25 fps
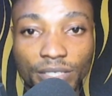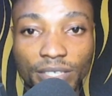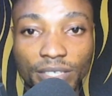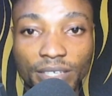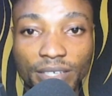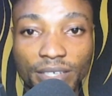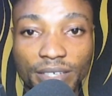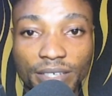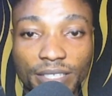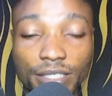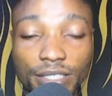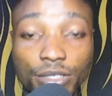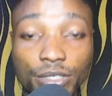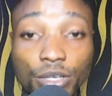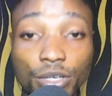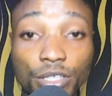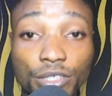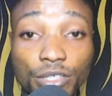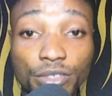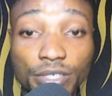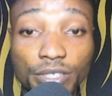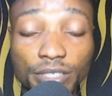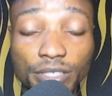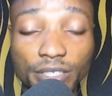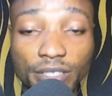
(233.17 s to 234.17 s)
The third
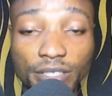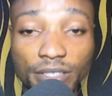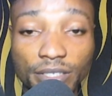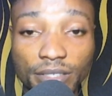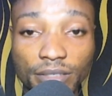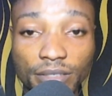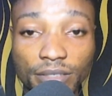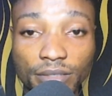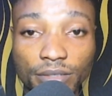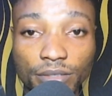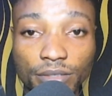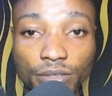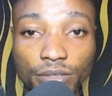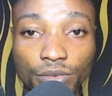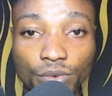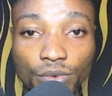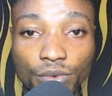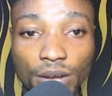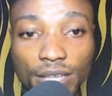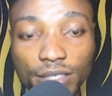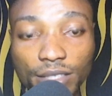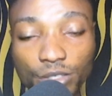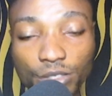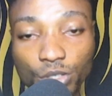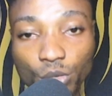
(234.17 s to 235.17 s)
reason
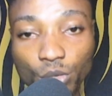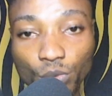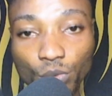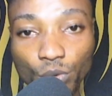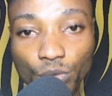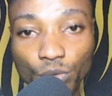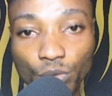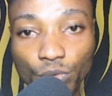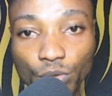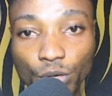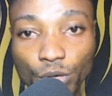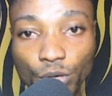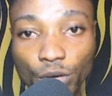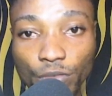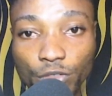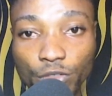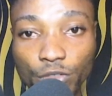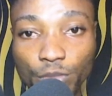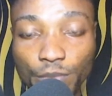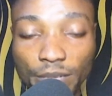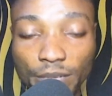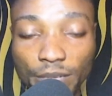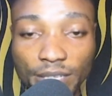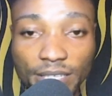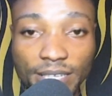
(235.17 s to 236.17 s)
why someone will love to
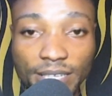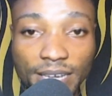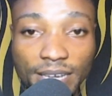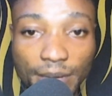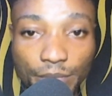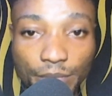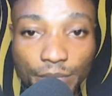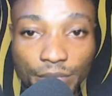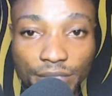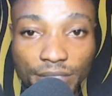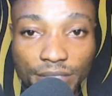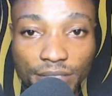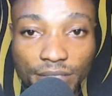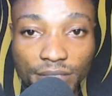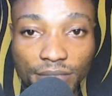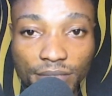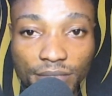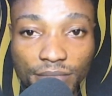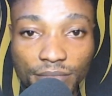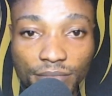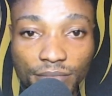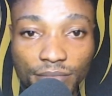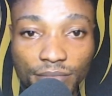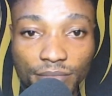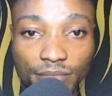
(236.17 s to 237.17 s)
play the gambit
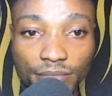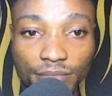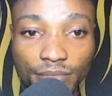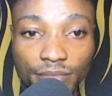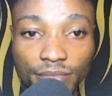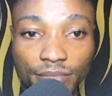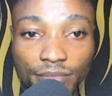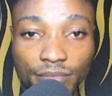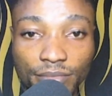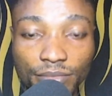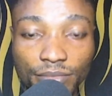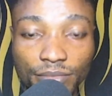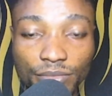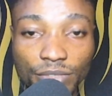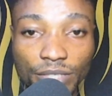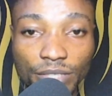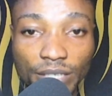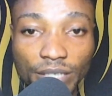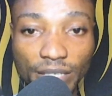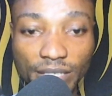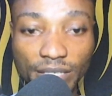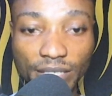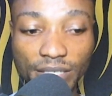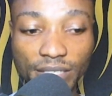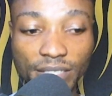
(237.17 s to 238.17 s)

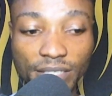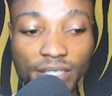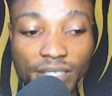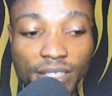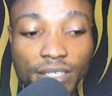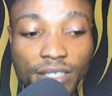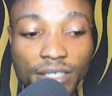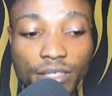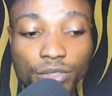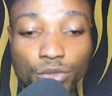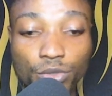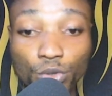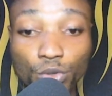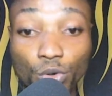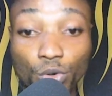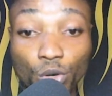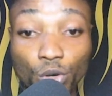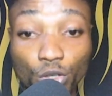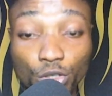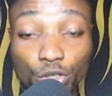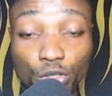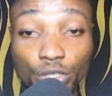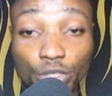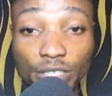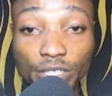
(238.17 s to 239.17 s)
is to
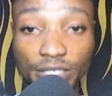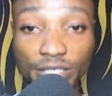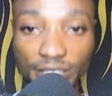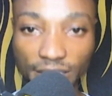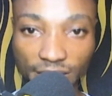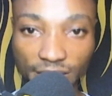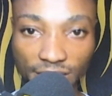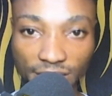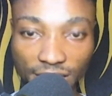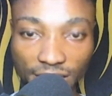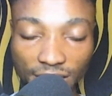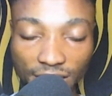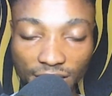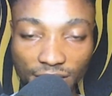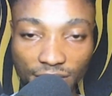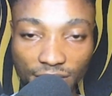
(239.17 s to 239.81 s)
control the center.